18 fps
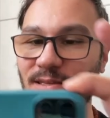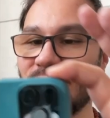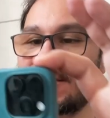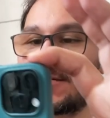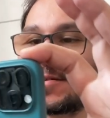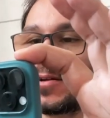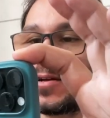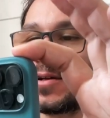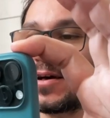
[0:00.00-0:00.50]

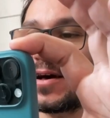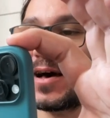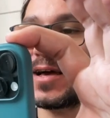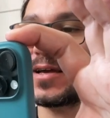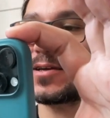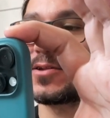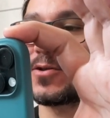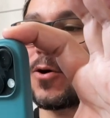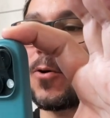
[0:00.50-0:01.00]
here, I
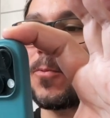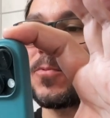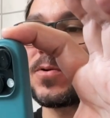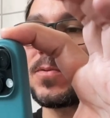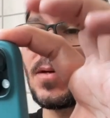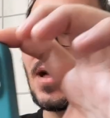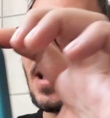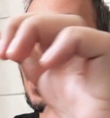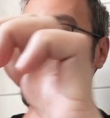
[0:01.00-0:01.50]
can
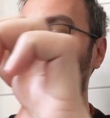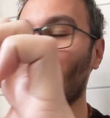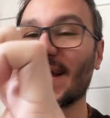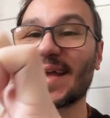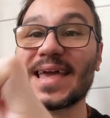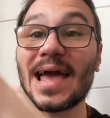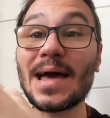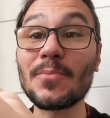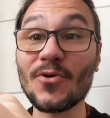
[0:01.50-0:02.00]
open my
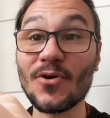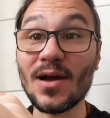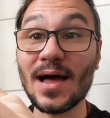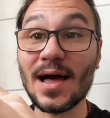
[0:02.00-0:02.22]
camera